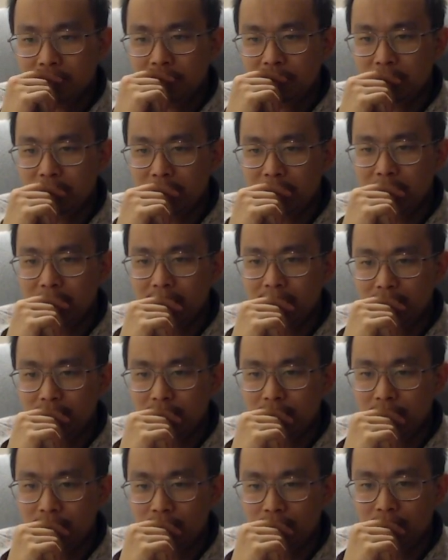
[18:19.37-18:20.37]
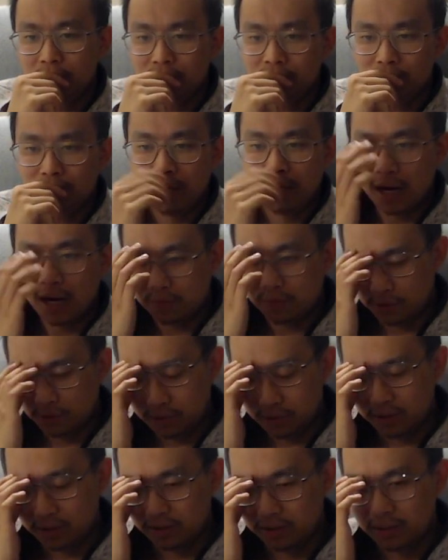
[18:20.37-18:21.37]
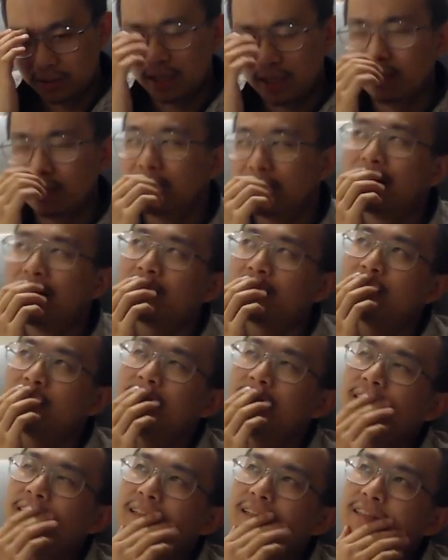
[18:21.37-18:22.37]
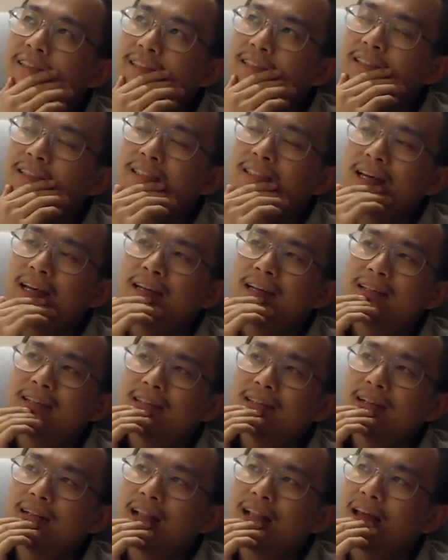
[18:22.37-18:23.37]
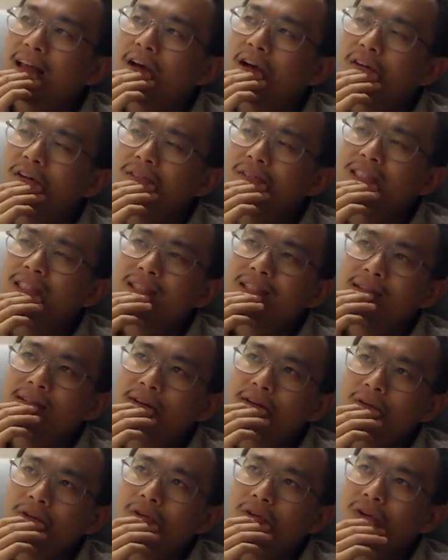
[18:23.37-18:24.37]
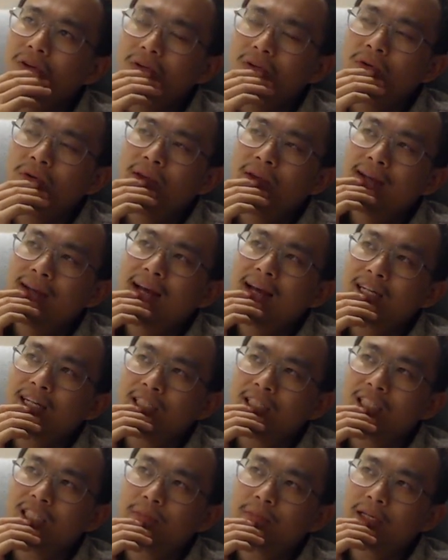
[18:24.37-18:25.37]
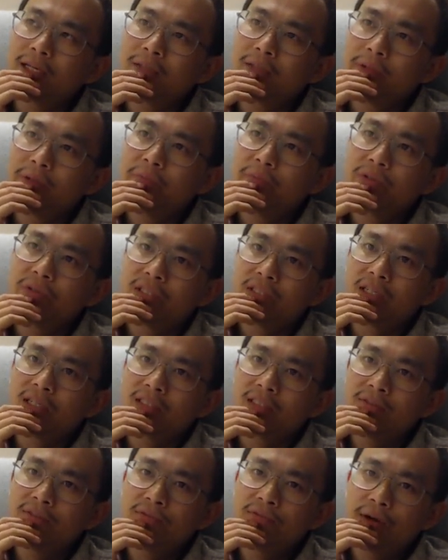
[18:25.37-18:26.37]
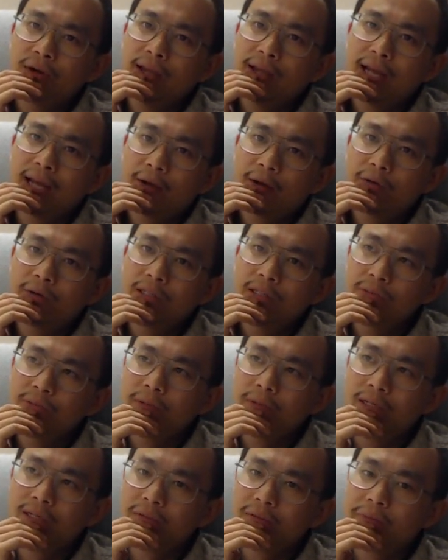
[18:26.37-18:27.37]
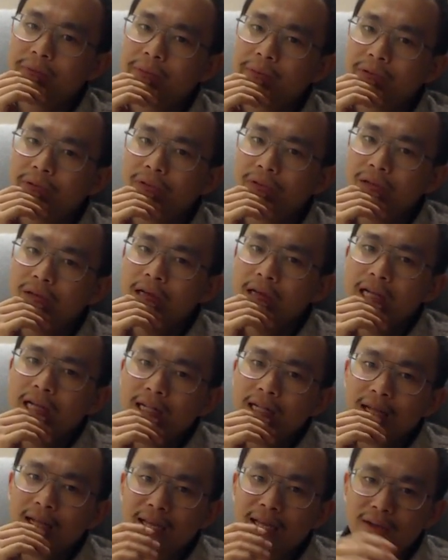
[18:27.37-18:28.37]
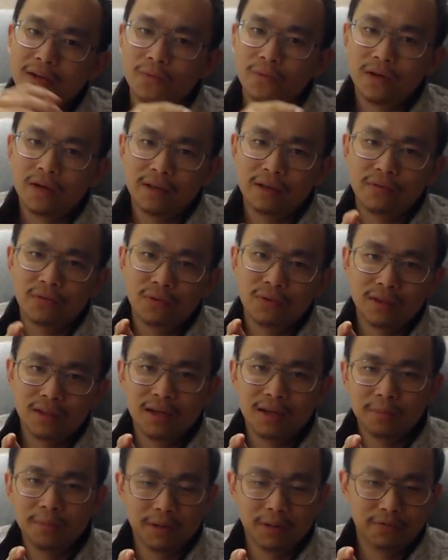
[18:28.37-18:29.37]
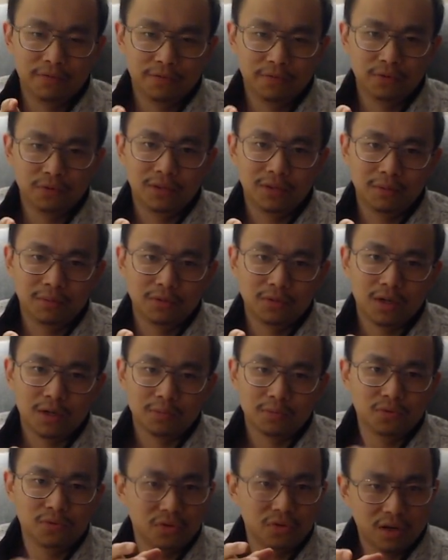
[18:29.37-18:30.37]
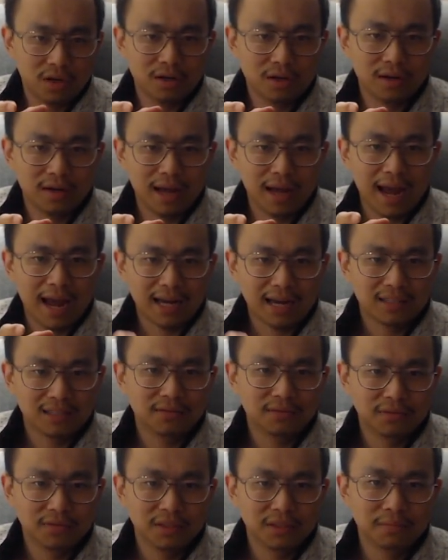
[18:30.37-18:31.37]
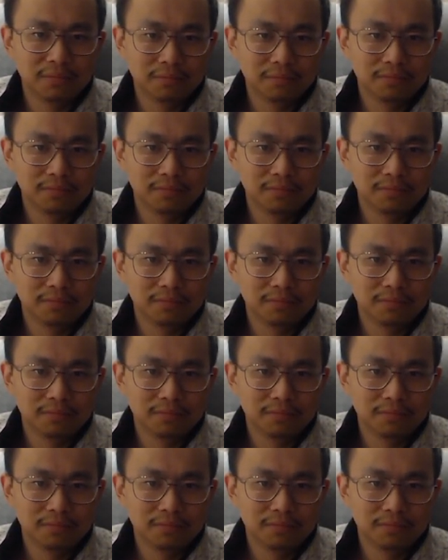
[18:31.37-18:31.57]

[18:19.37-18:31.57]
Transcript: maybe 2 to 3 hours in the day. I think they said, like, obviously though, you can't actually expect to be productive for 8 hours, because people, like, if you think about full-time jobs, you're not actively